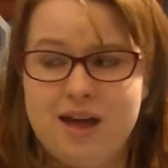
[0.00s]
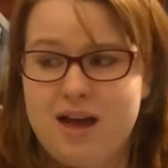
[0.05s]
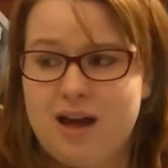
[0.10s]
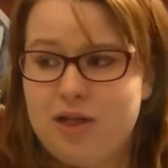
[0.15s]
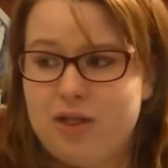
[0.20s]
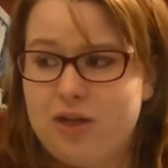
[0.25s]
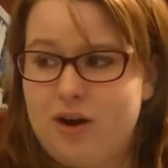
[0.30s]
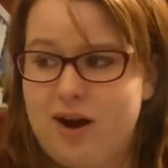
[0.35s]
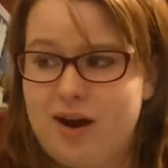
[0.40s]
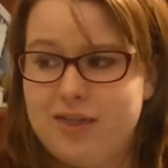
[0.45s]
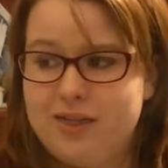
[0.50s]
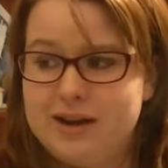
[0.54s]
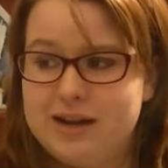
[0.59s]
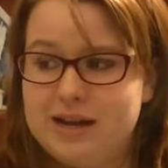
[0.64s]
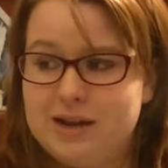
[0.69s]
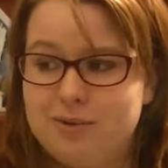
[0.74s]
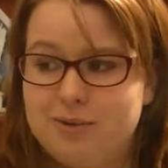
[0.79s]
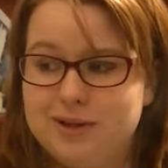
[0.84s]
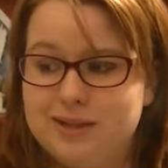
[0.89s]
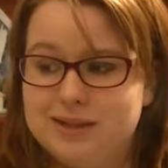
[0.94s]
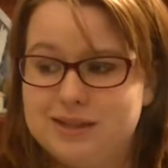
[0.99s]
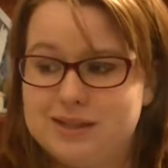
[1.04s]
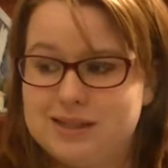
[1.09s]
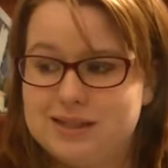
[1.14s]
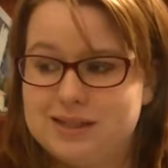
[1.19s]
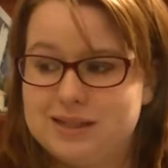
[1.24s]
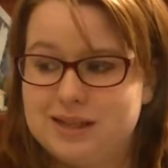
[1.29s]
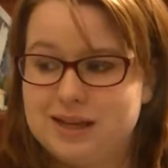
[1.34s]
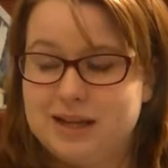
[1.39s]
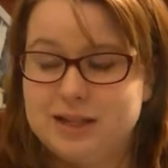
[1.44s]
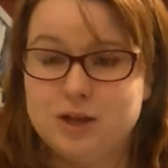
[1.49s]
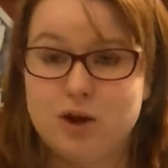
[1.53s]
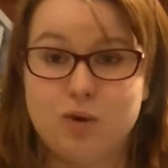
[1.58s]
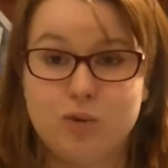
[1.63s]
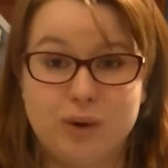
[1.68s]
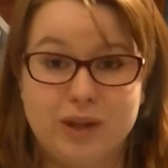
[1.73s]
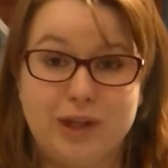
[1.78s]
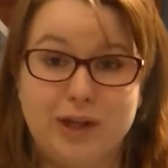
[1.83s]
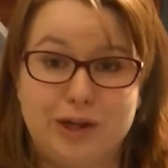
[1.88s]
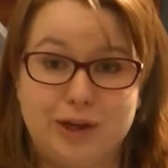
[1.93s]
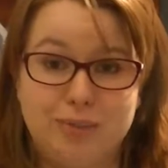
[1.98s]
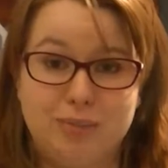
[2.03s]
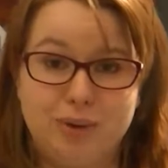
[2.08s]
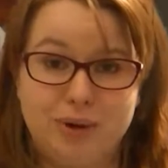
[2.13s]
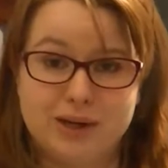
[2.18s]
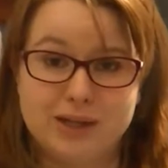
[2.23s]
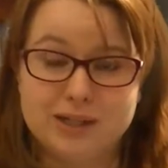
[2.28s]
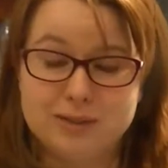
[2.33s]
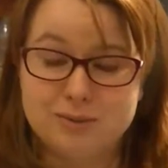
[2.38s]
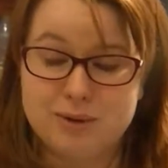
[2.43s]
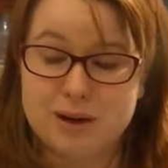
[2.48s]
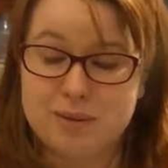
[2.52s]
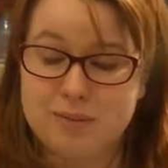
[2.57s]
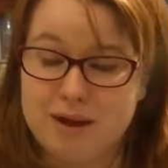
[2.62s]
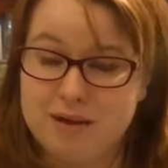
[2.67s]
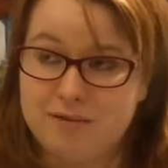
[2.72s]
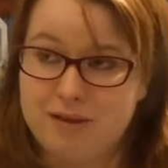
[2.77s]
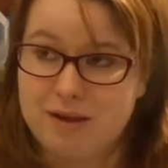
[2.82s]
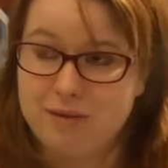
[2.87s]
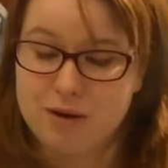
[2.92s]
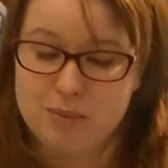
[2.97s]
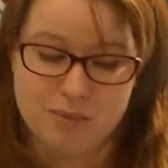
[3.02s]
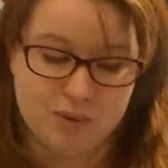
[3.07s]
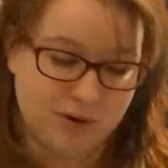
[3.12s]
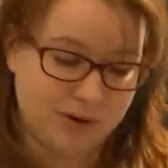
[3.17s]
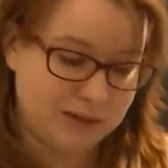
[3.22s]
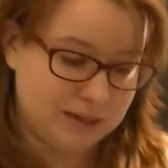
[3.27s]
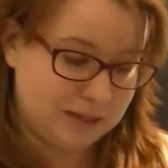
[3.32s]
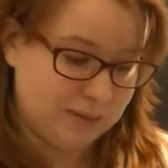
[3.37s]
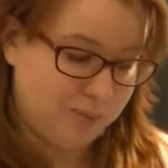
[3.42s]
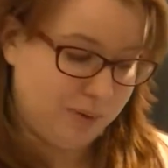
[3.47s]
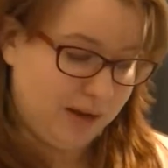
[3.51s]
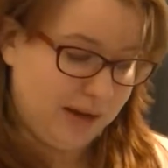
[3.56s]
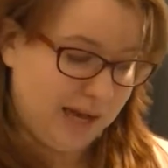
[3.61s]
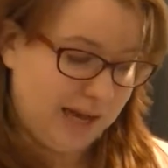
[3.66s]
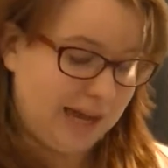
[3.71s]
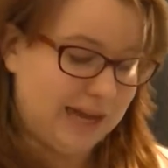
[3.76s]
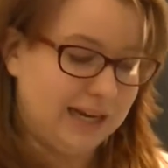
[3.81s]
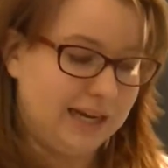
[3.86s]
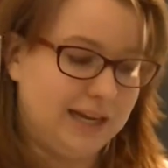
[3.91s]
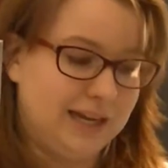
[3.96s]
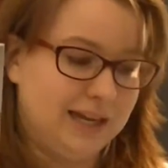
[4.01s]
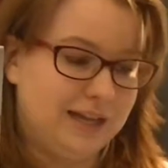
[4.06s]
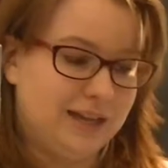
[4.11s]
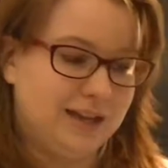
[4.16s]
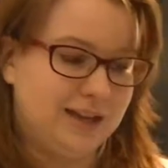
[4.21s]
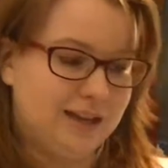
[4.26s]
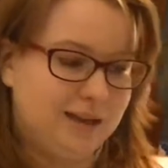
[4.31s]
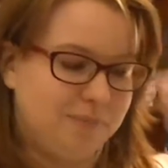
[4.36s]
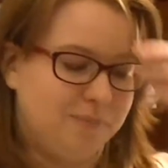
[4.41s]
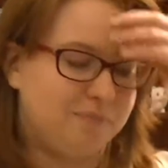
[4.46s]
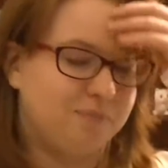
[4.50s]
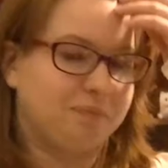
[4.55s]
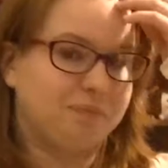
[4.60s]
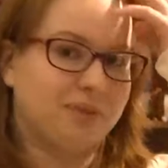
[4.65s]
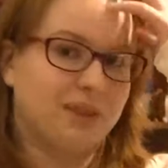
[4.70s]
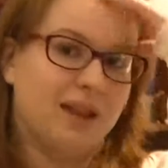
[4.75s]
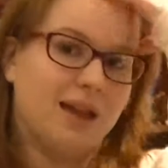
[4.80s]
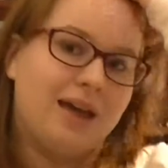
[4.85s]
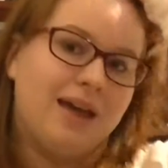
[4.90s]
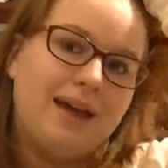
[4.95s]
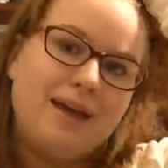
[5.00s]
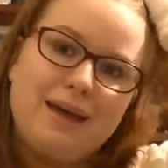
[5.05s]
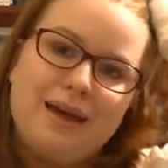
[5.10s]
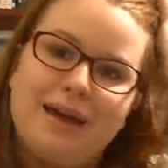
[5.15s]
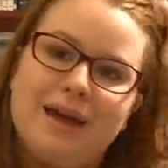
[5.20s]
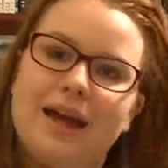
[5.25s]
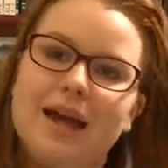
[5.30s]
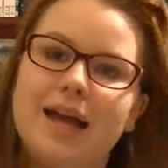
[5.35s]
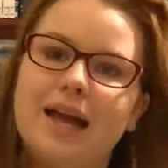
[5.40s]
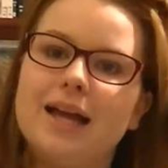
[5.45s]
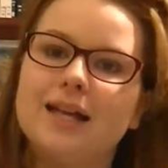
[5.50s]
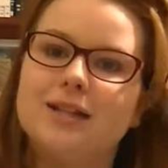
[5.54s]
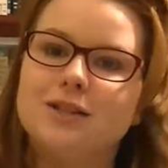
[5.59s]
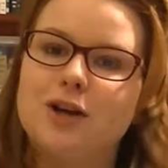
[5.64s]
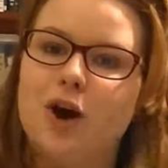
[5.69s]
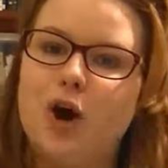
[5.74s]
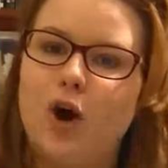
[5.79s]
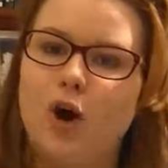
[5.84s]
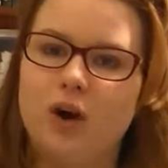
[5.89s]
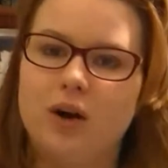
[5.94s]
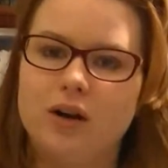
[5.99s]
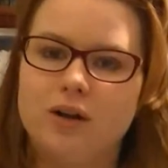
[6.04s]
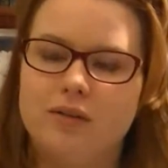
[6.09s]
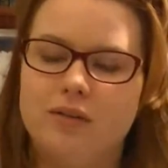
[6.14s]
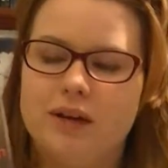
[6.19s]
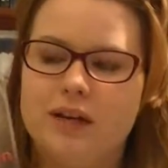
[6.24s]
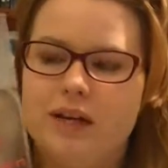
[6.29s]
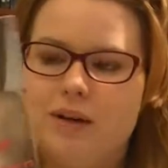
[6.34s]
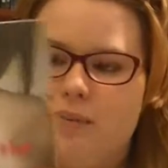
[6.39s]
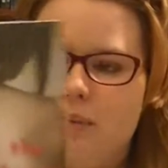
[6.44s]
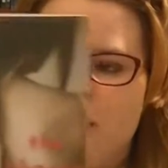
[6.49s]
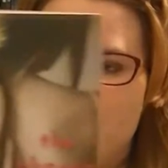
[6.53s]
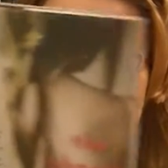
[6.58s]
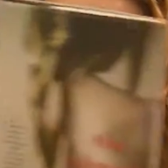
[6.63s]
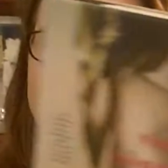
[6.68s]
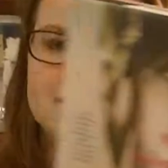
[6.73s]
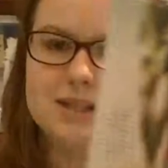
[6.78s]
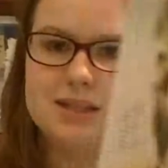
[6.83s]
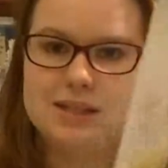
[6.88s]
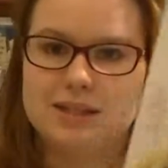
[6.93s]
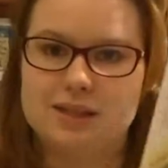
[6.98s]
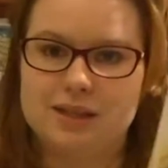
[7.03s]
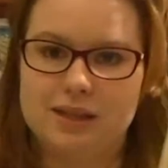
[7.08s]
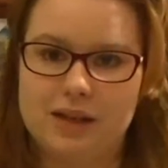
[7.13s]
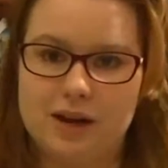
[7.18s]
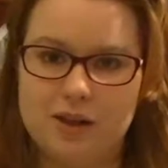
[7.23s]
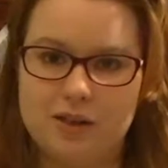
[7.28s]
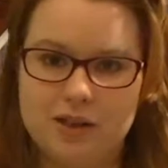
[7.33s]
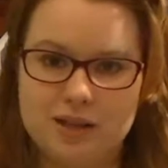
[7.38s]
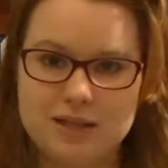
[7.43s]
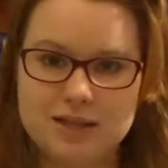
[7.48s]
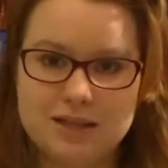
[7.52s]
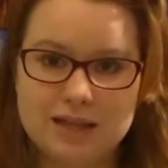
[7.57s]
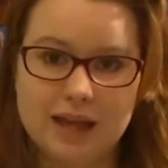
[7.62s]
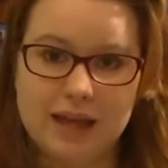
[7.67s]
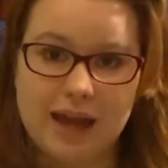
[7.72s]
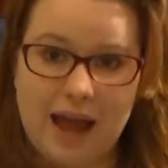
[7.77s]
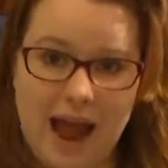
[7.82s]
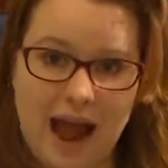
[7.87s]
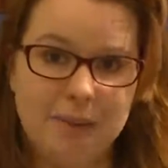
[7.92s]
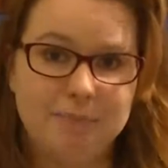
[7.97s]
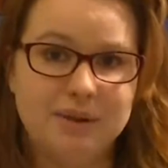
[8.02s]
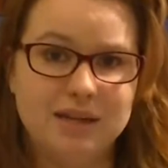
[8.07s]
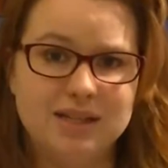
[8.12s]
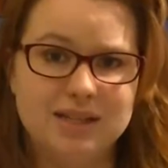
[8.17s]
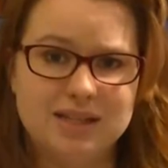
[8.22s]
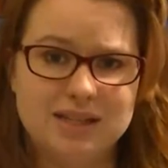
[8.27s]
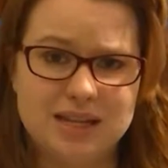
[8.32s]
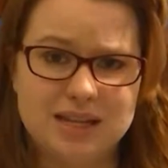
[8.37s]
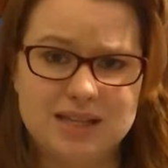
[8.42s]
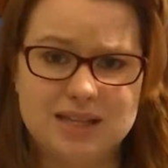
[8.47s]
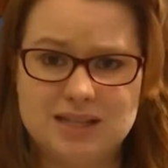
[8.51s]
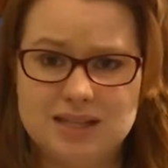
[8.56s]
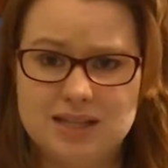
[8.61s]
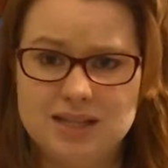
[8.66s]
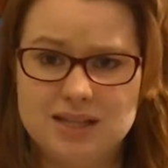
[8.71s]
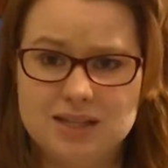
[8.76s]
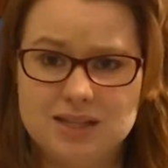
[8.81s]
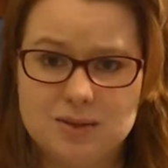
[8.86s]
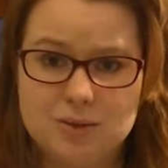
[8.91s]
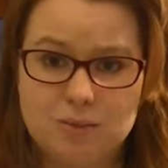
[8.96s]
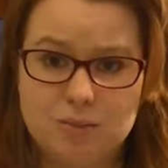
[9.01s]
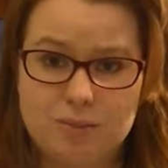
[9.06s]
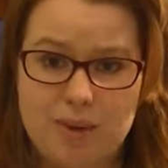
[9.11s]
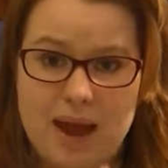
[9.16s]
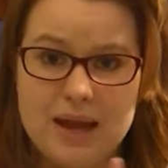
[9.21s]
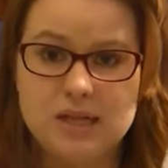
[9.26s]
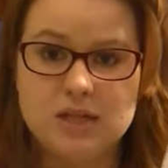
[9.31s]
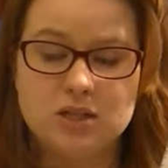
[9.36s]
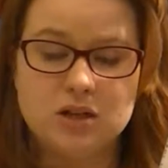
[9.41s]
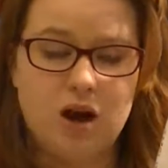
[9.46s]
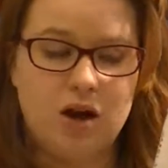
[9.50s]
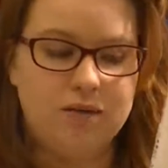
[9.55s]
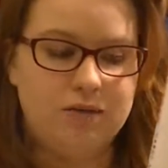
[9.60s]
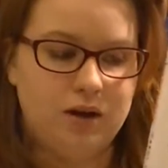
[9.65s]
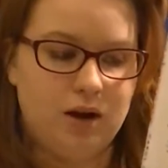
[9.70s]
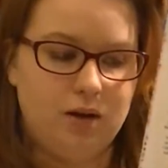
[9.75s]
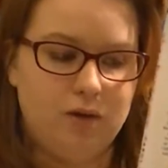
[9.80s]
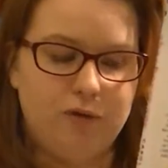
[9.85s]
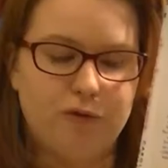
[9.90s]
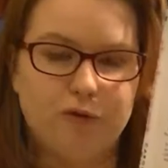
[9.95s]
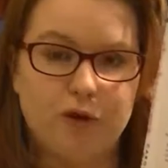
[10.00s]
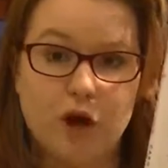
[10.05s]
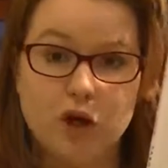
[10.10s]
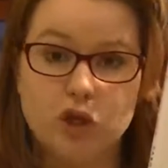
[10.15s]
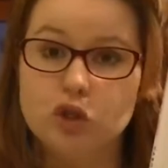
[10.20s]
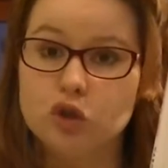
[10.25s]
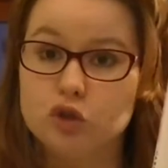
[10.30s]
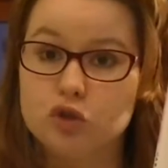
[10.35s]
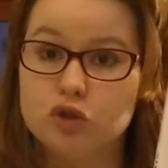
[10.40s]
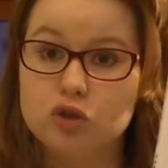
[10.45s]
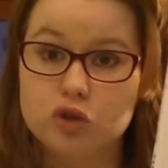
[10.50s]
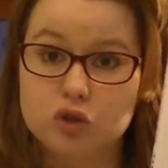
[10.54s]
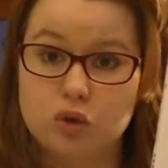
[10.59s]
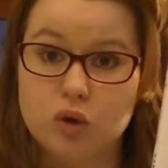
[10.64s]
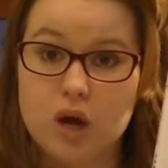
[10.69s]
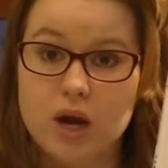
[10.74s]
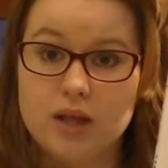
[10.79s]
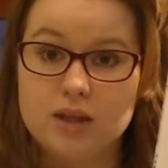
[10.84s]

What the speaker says: thought that it's a really good book. It's one of my favorite books, but it's a hard read because, you know, this thing happens. This is based off of a true story.